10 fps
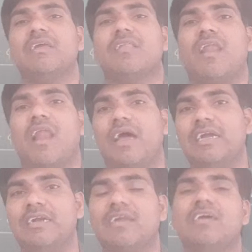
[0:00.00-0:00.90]
The
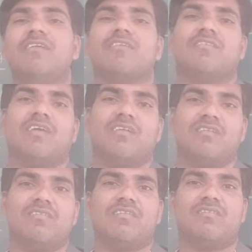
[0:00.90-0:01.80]
light ray
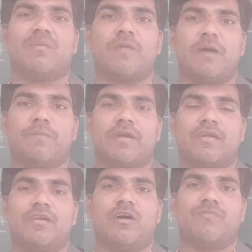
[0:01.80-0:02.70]
changes its
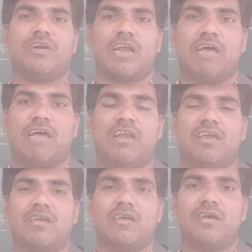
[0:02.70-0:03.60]
property of a
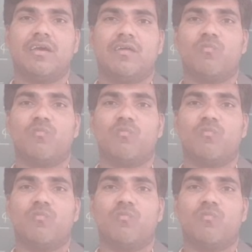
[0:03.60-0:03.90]
traveling.